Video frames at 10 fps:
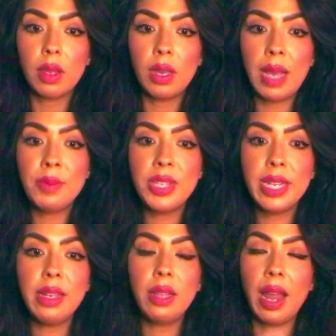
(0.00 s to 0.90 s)
I'm
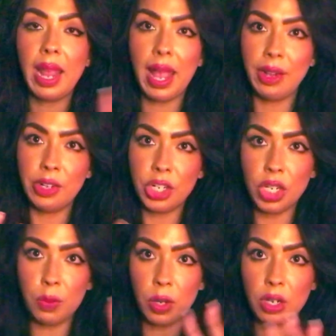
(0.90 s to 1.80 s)
seeing a lot of
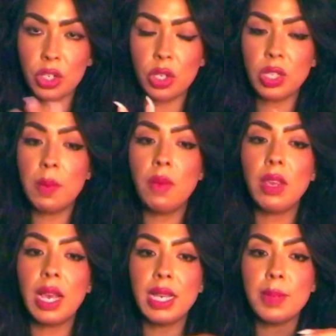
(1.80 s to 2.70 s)
energy work. So some of you
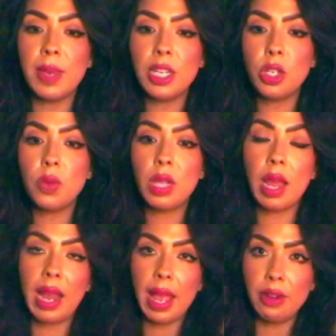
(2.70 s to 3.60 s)
guys may do a
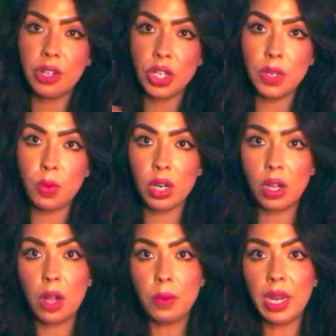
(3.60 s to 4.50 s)
lot of energy work
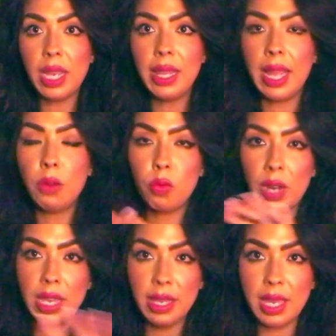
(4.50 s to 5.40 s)
already, like
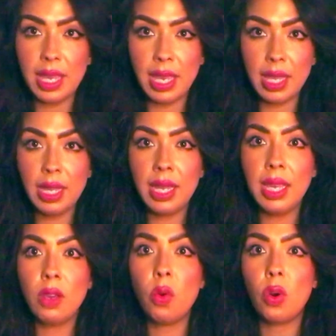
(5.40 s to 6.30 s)
Reiki
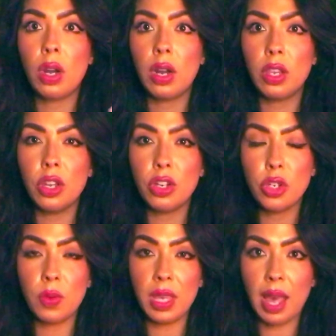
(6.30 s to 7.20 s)
healing, or you're
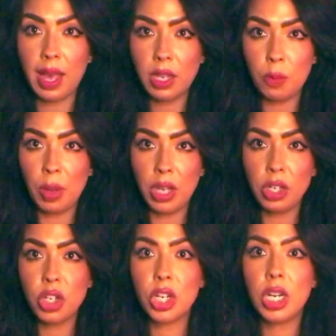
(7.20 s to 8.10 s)
doing
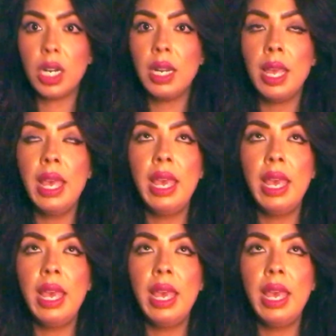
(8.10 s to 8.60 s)
acupuncture.